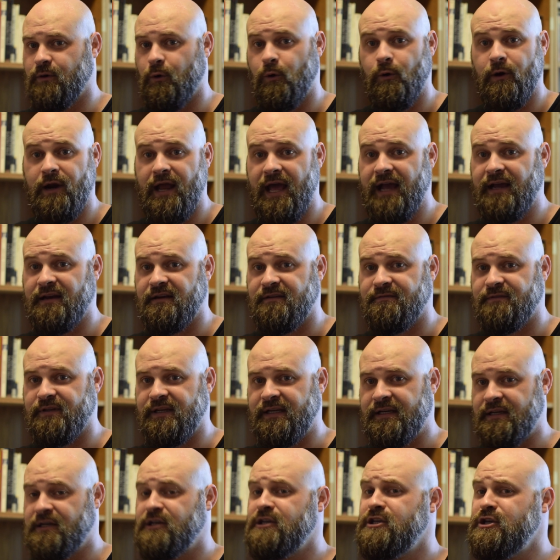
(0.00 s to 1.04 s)
or
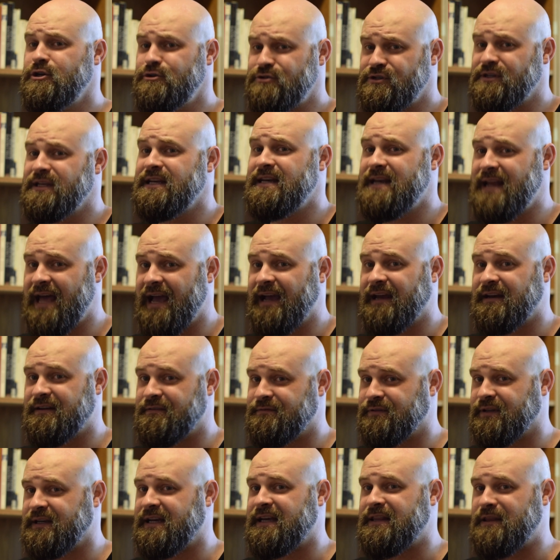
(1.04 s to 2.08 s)
negatively, usually
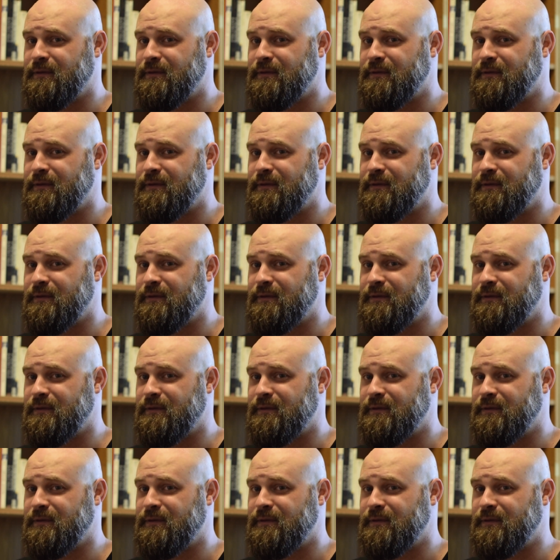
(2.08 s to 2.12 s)
negatively